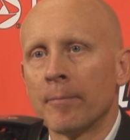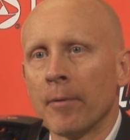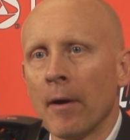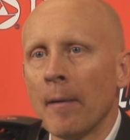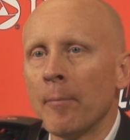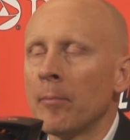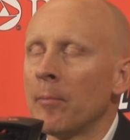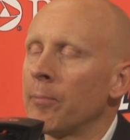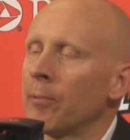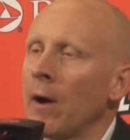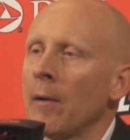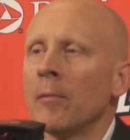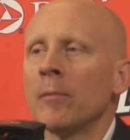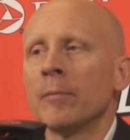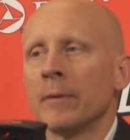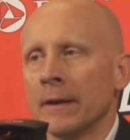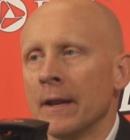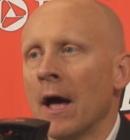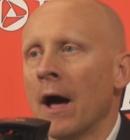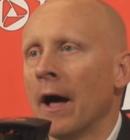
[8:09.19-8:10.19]

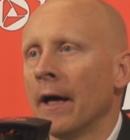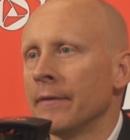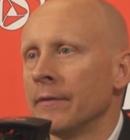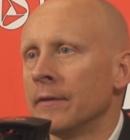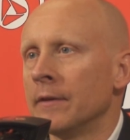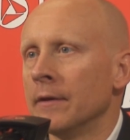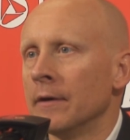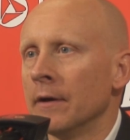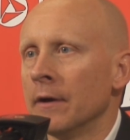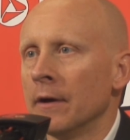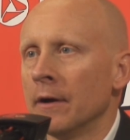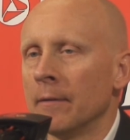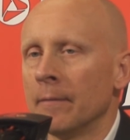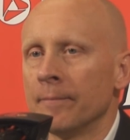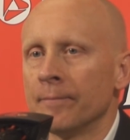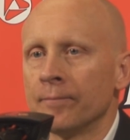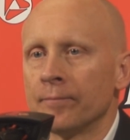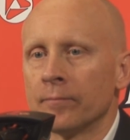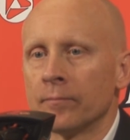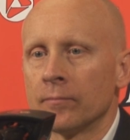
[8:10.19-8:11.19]
Probably not.
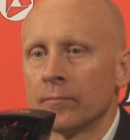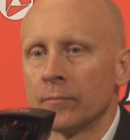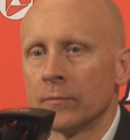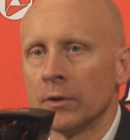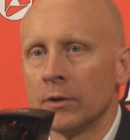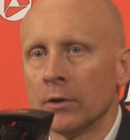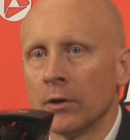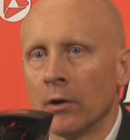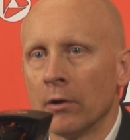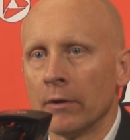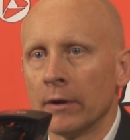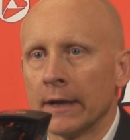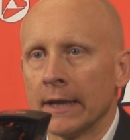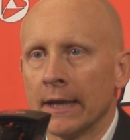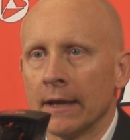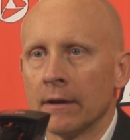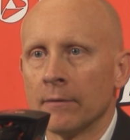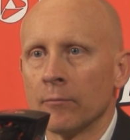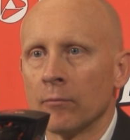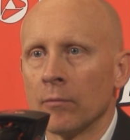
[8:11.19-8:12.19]
You know,
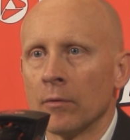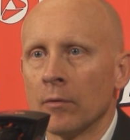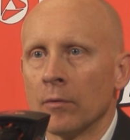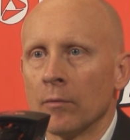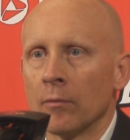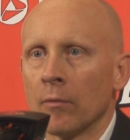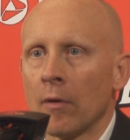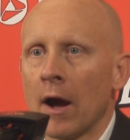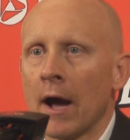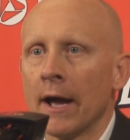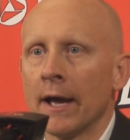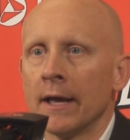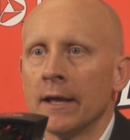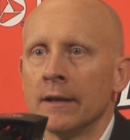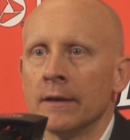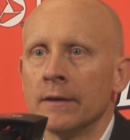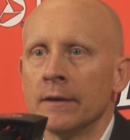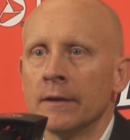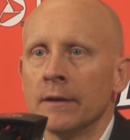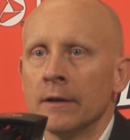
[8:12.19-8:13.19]
again,
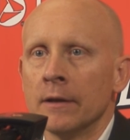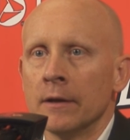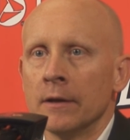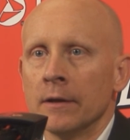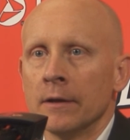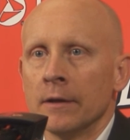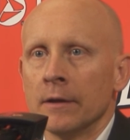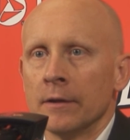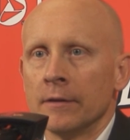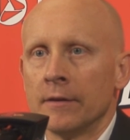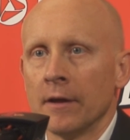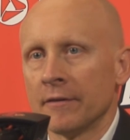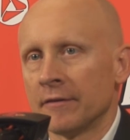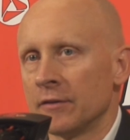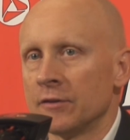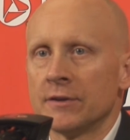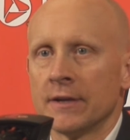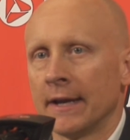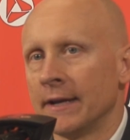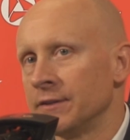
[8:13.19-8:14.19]
Ryan
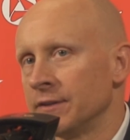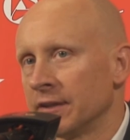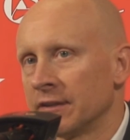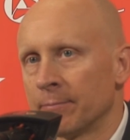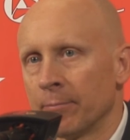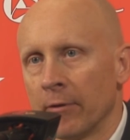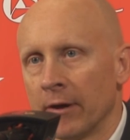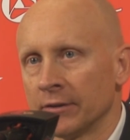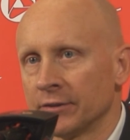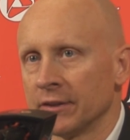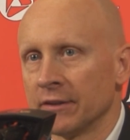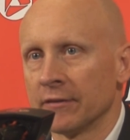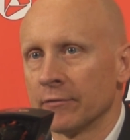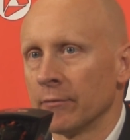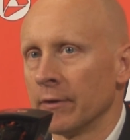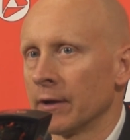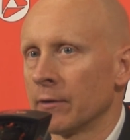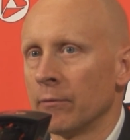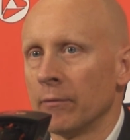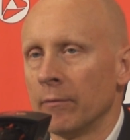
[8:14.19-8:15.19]
doesn't change expressions,
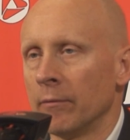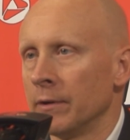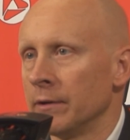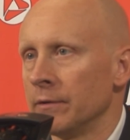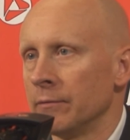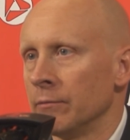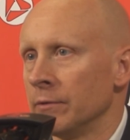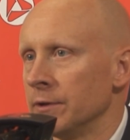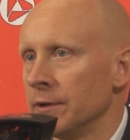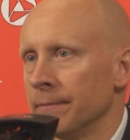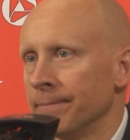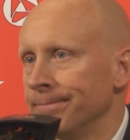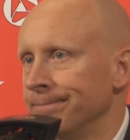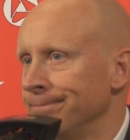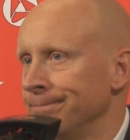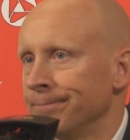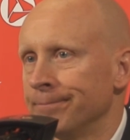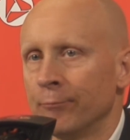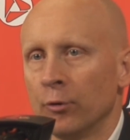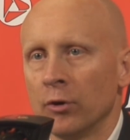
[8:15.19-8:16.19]
Rick, when you
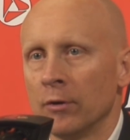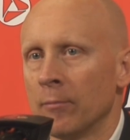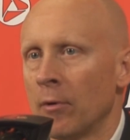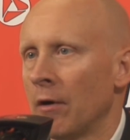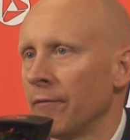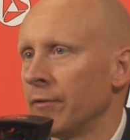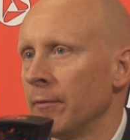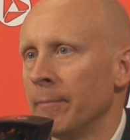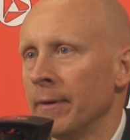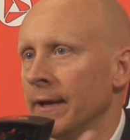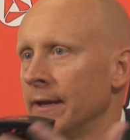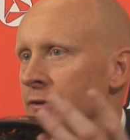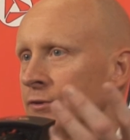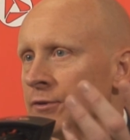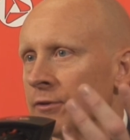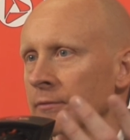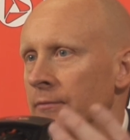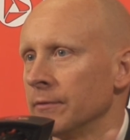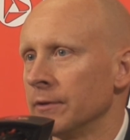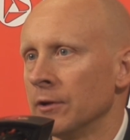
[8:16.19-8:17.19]
put him off the
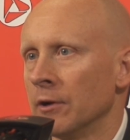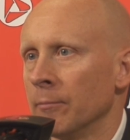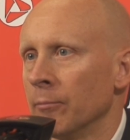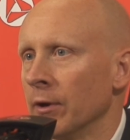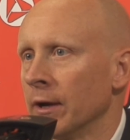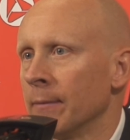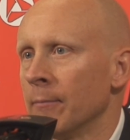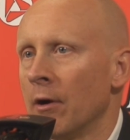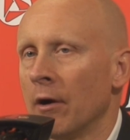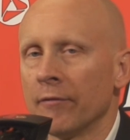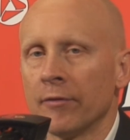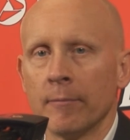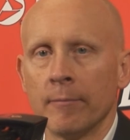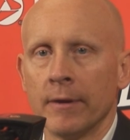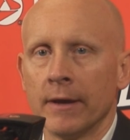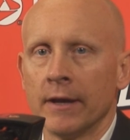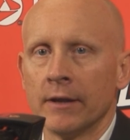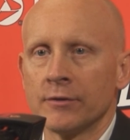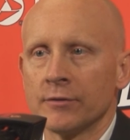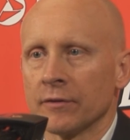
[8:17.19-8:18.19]
bench or, you know, bring him off the
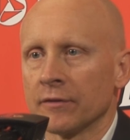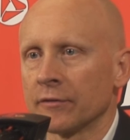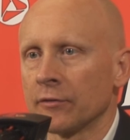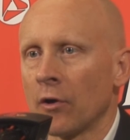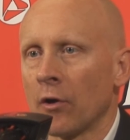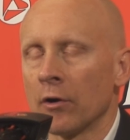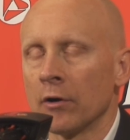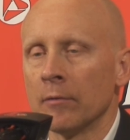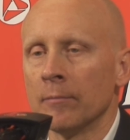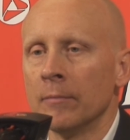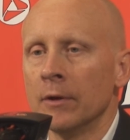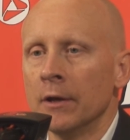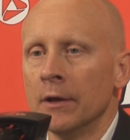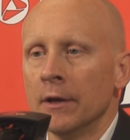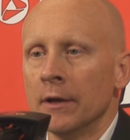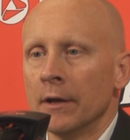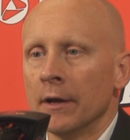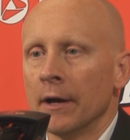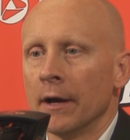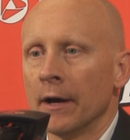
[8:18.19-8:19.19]
bench or start him.
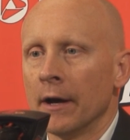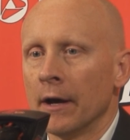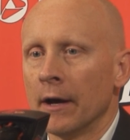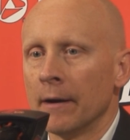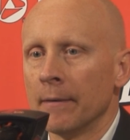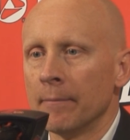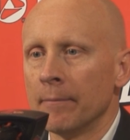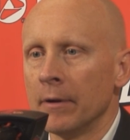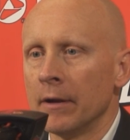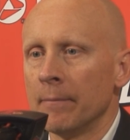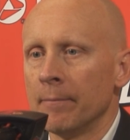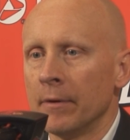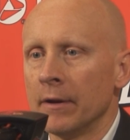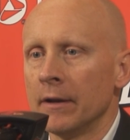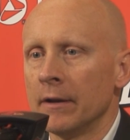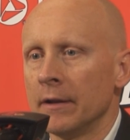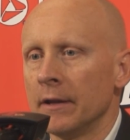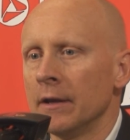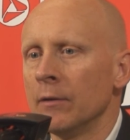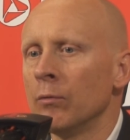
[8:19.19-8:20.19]
But
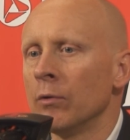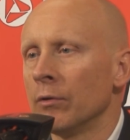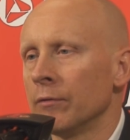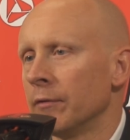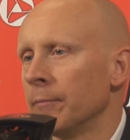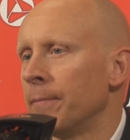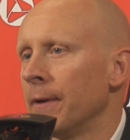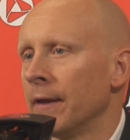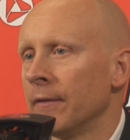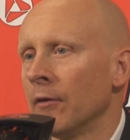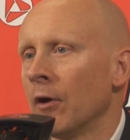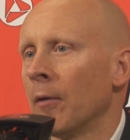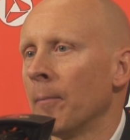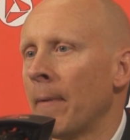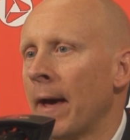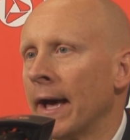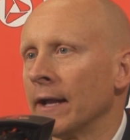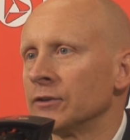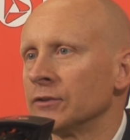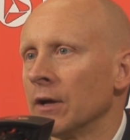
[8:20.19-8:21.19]
it will depend on
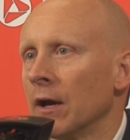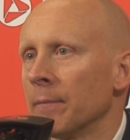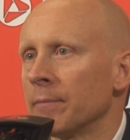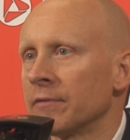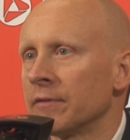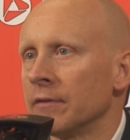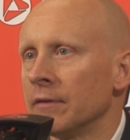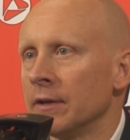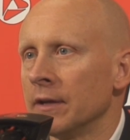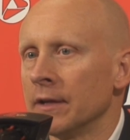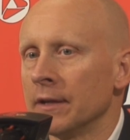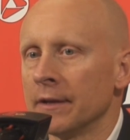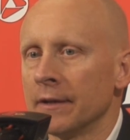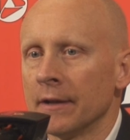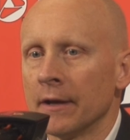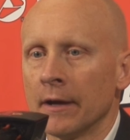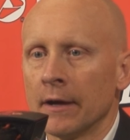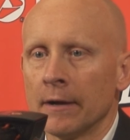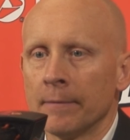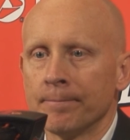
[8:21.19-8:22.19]
matchups.
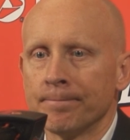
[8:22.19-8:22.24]
And,